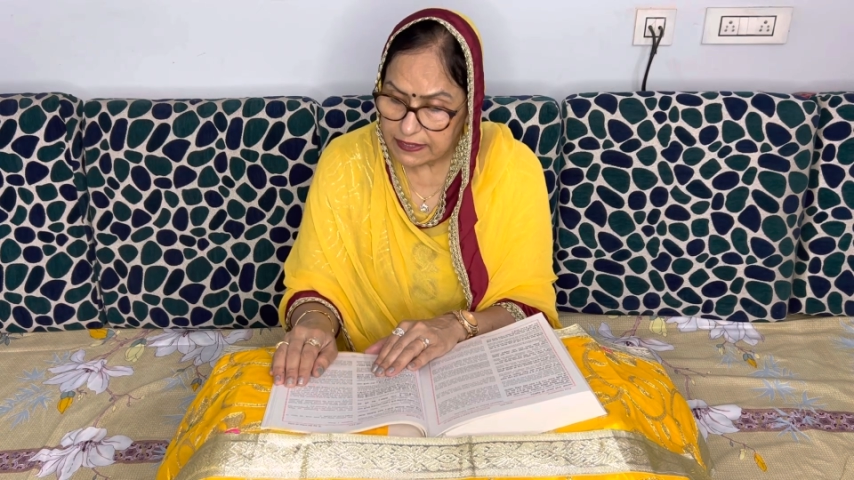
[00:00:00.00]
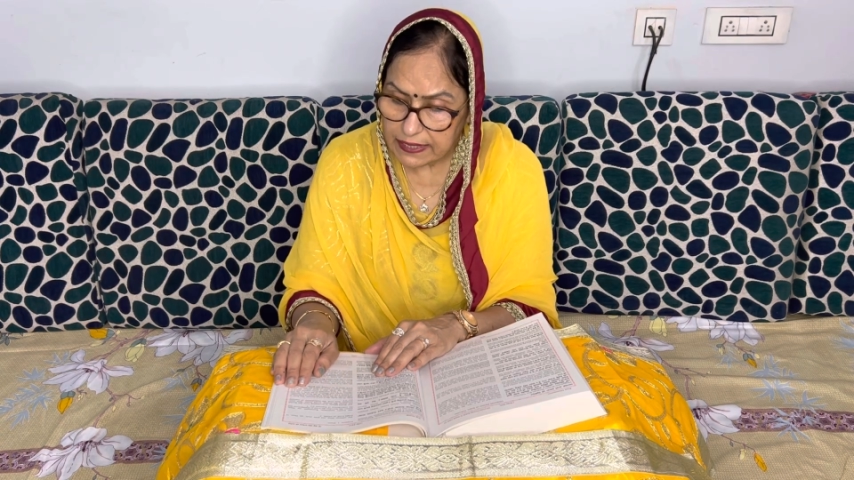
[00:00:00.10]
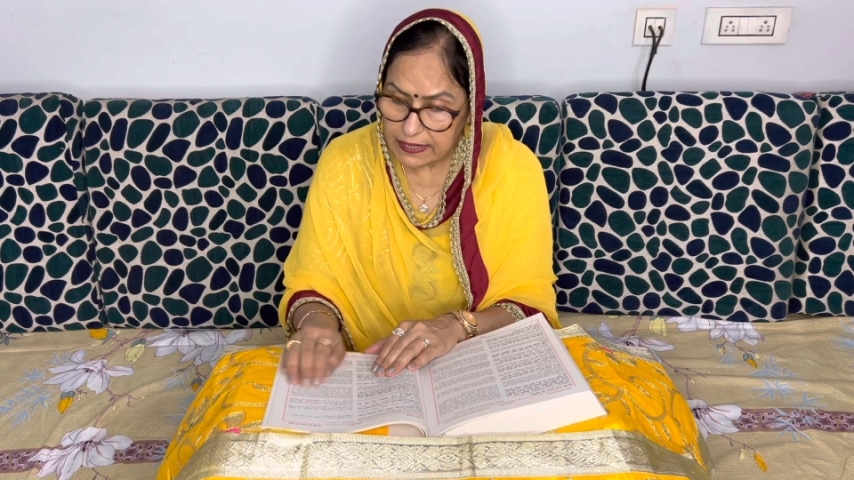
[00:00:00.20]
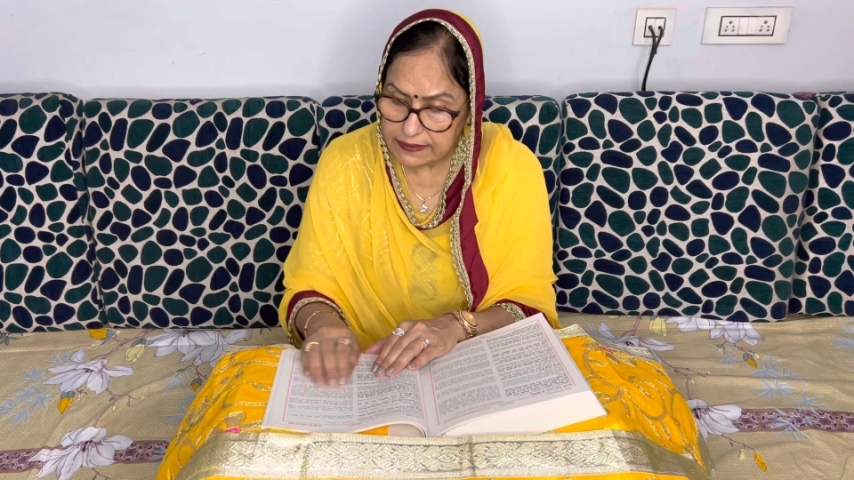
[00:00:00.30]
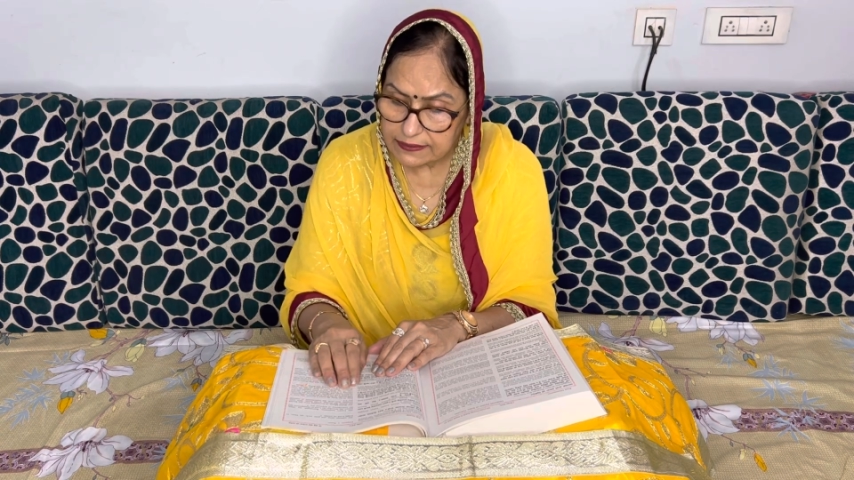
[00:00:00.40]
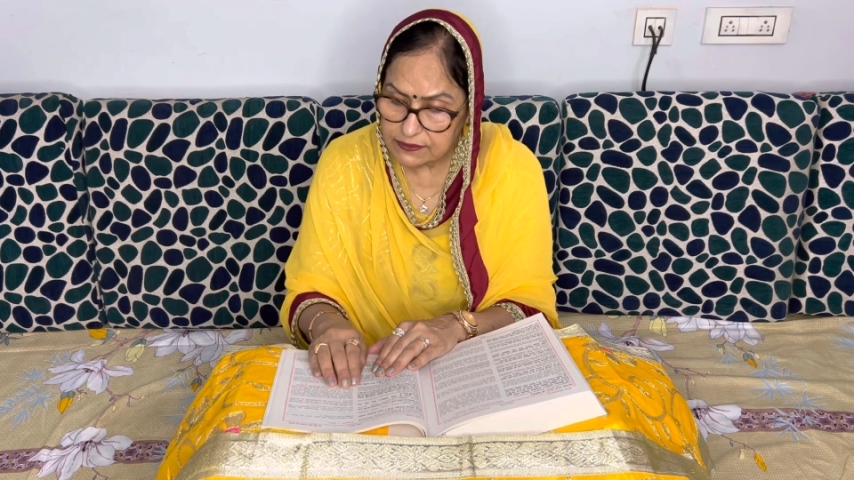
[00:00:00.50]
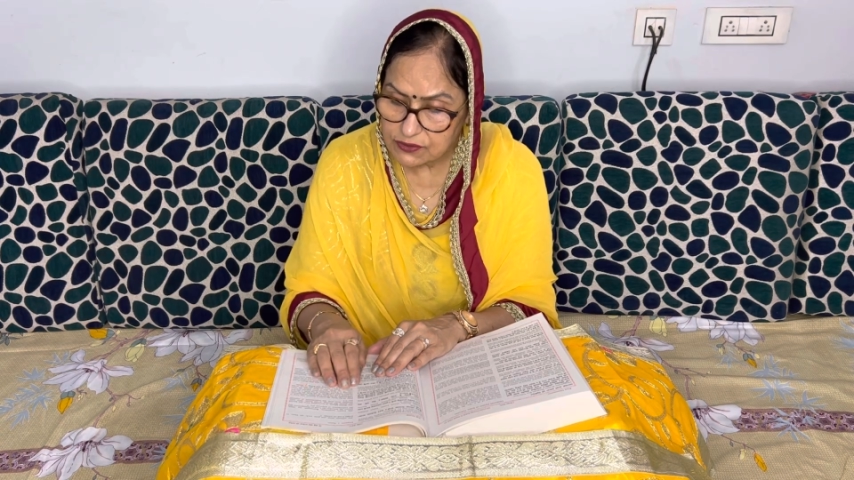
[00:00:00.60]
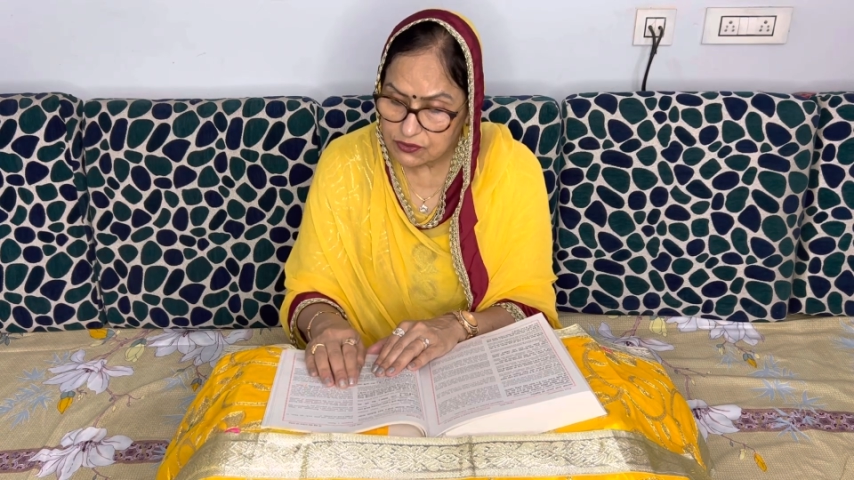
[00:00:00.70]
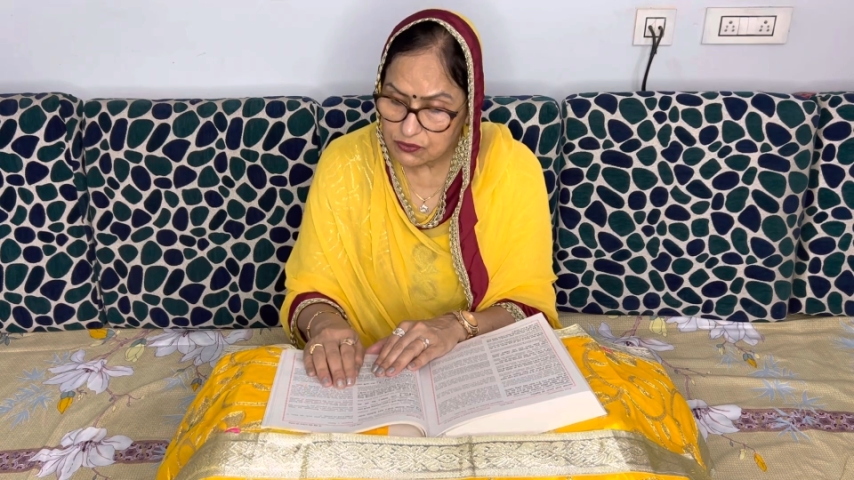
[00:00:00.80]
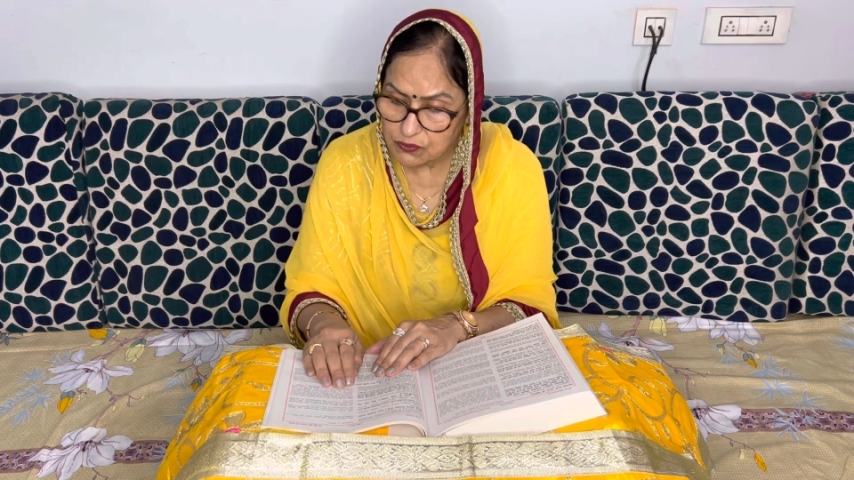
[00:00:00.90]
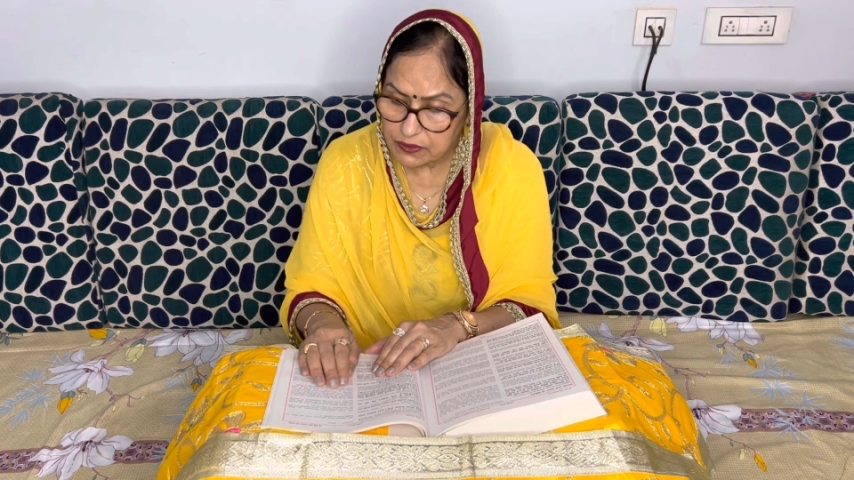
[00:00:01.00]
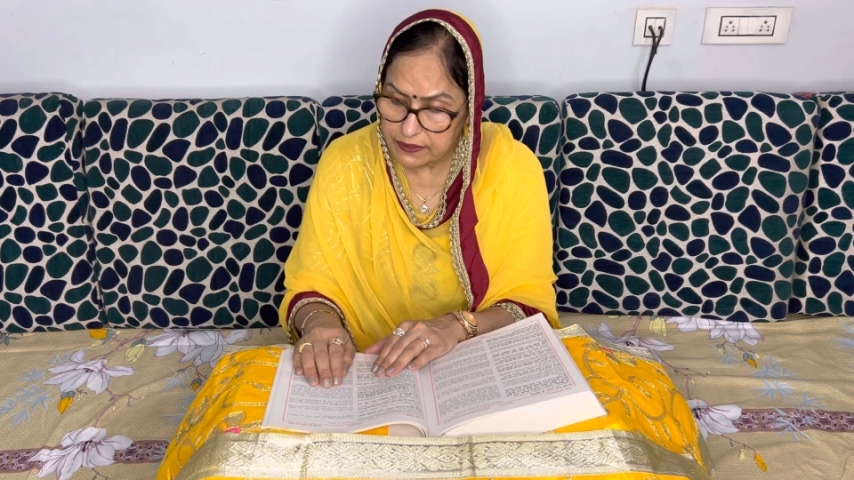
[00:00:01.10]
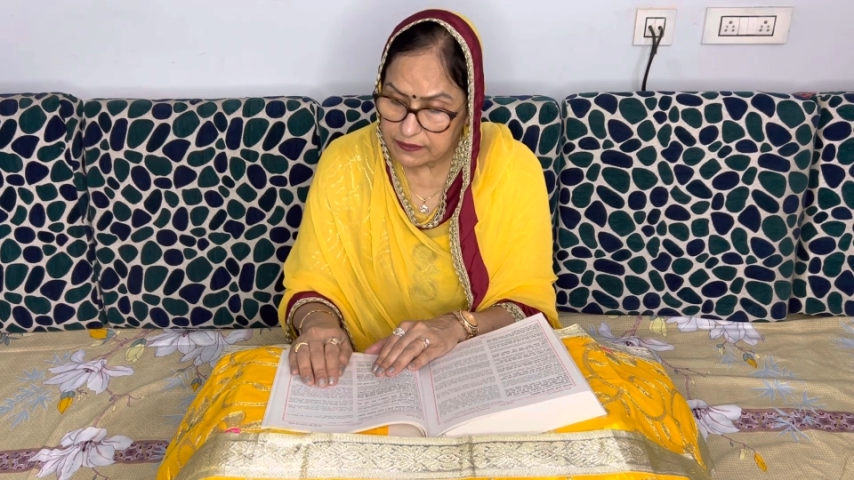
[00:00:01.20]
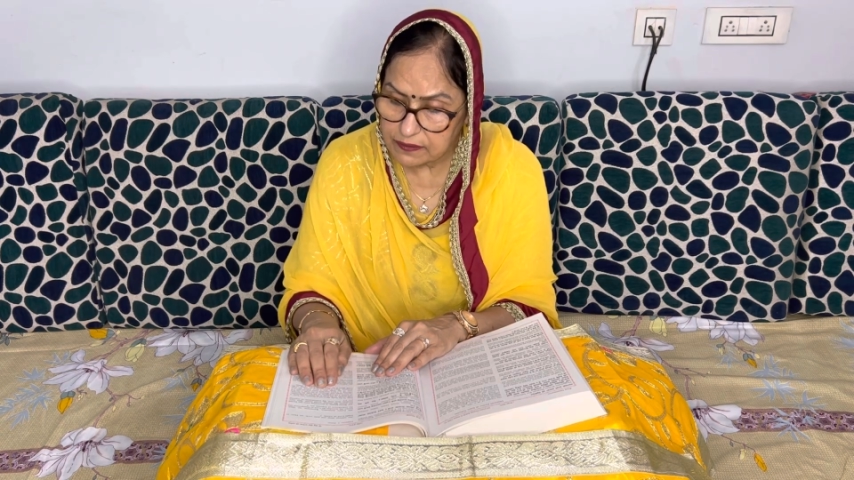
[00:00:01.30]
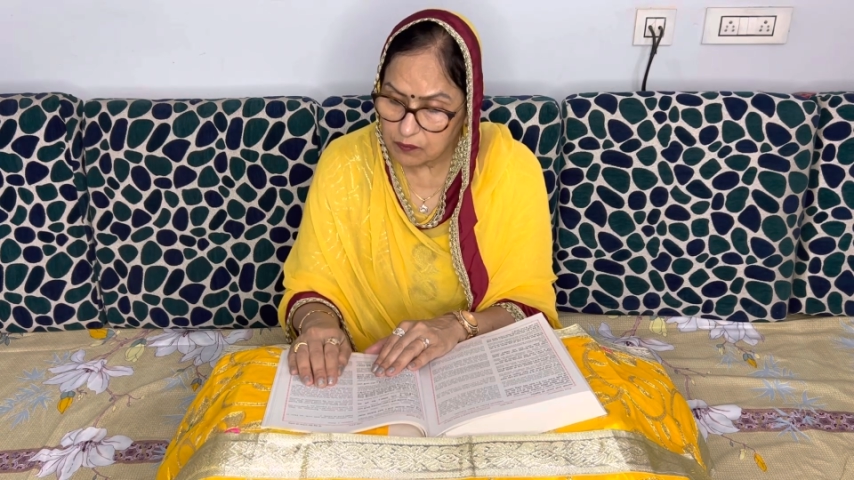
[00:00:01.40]
and it is
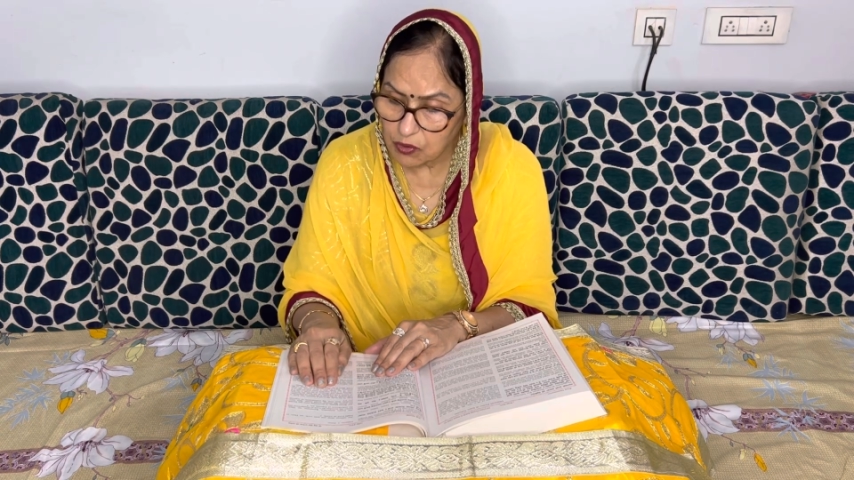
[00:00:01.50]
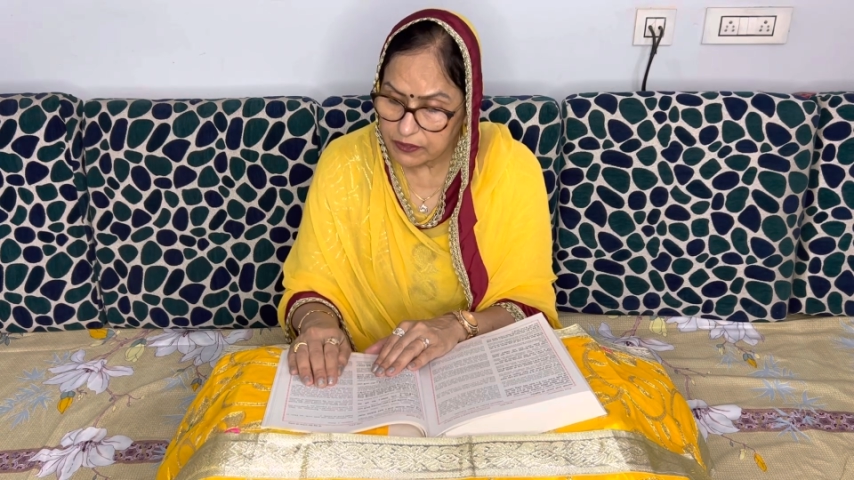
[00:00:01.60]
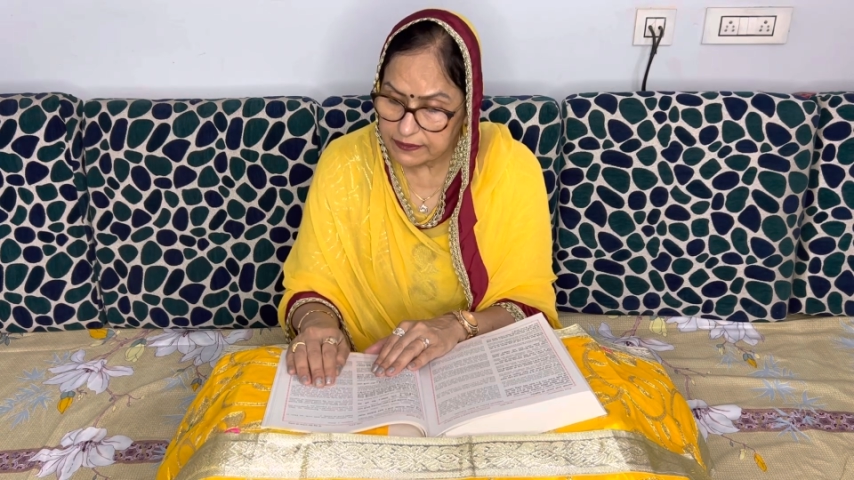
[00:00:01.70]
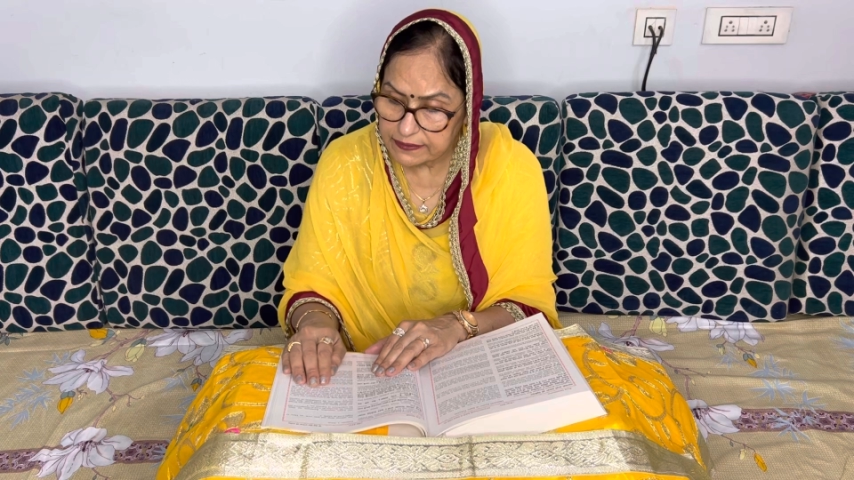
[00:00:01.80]
only in the body